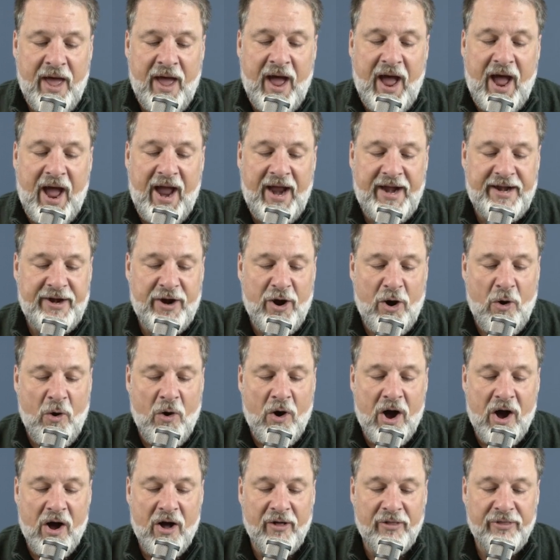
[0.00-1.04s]
I know
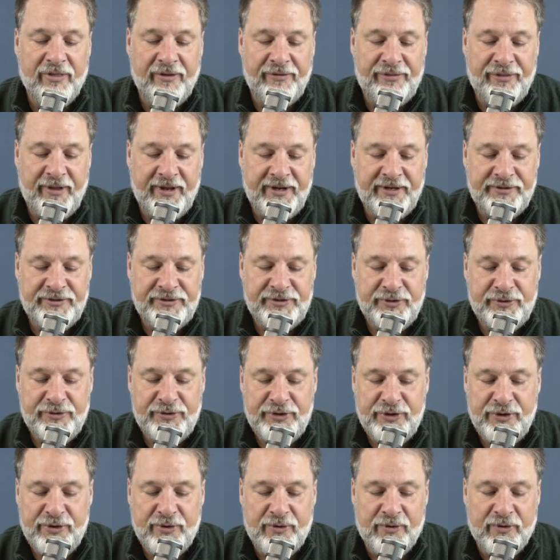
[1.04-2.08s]
all the things you
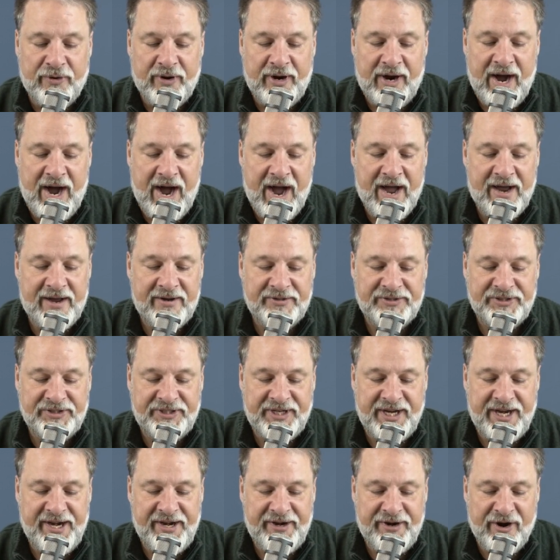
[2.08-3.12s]
do. I have
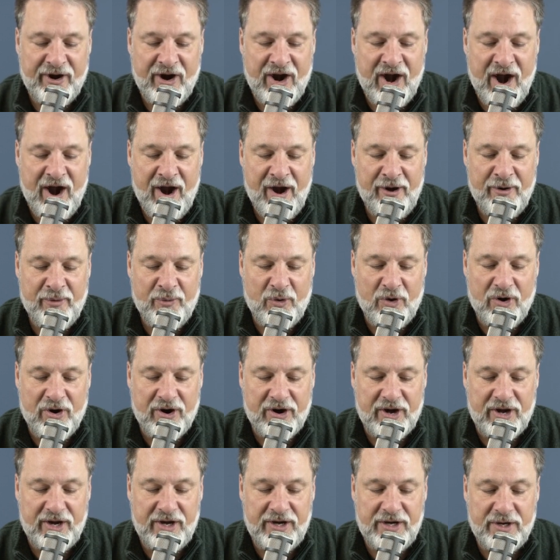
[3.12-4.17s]
seen your hard
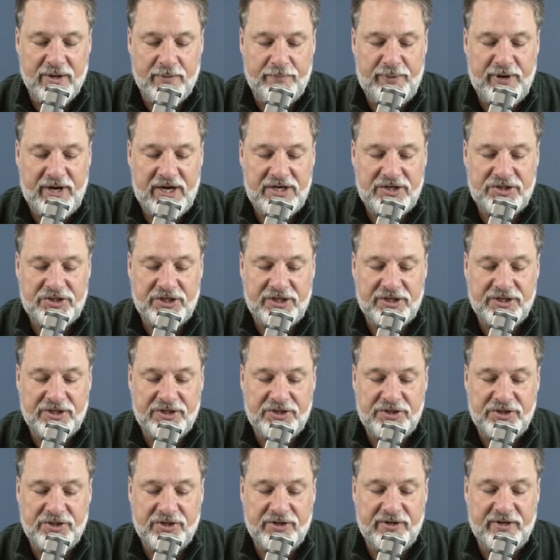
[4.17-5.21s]
work and your patient
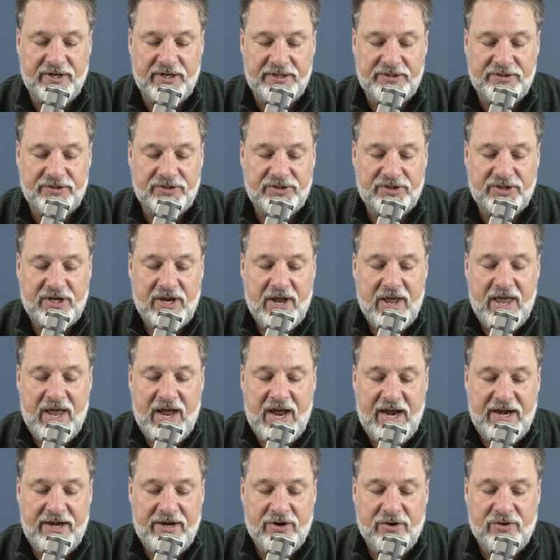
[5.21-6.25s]
endurance.
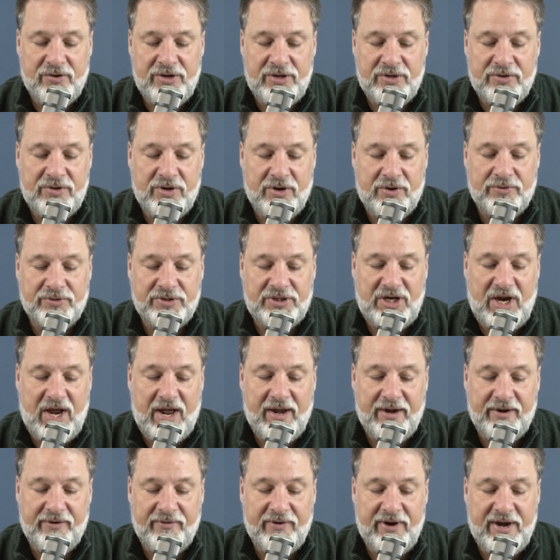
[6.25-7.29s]
I know you don't
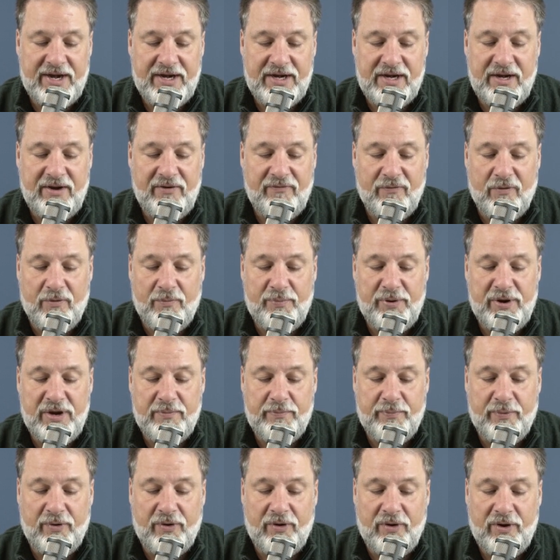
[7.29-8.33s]
tolerate evil
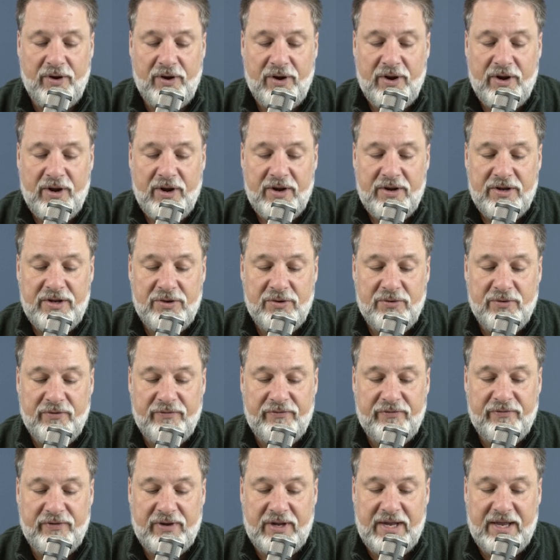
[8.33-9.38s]
people.
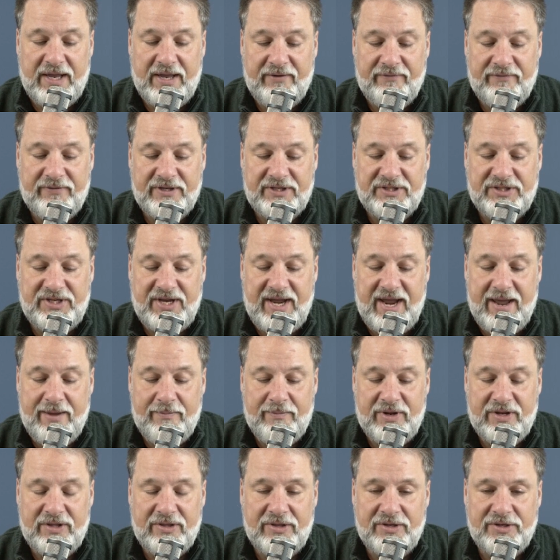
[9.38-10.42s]
You have
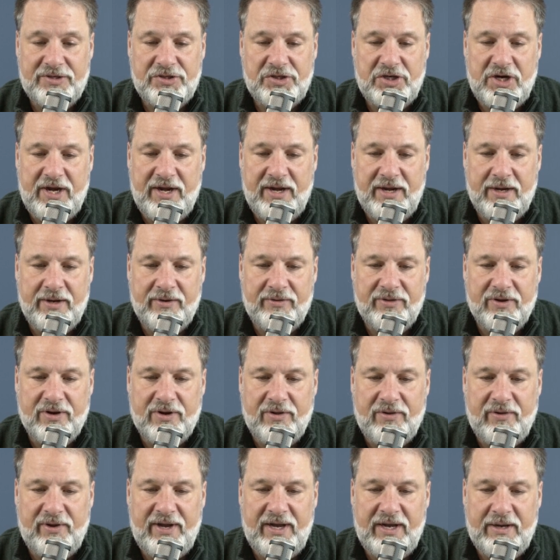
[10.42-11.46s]
examined the
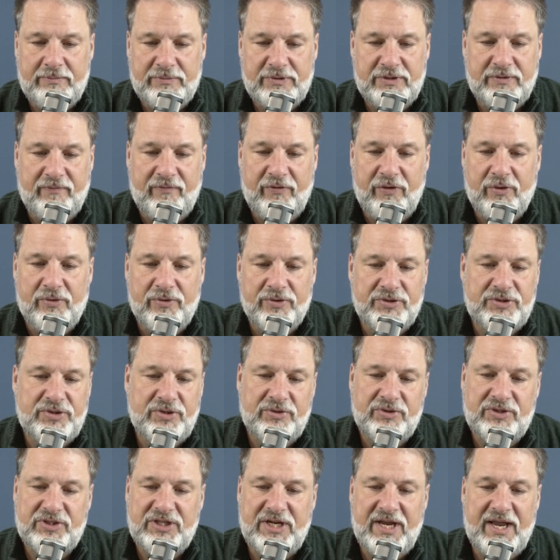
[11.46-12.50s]
claims of those
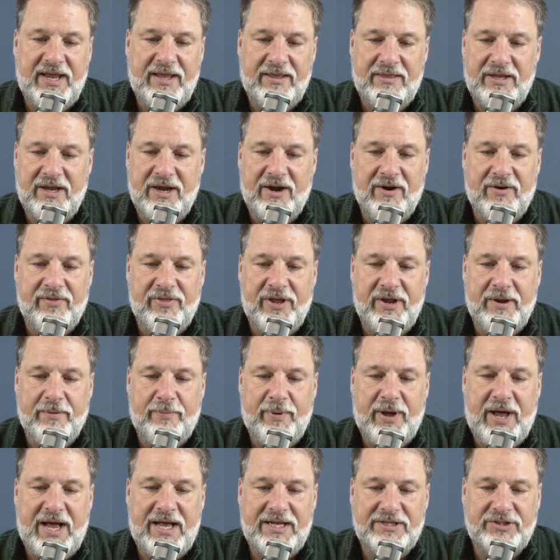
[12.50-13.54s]
who say they are the
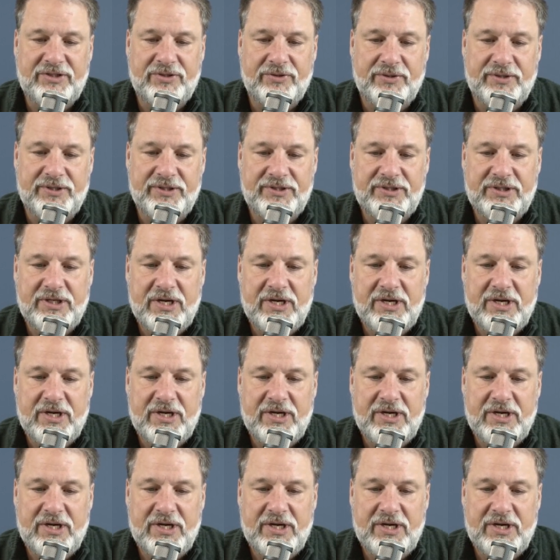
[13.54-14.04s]
apostles,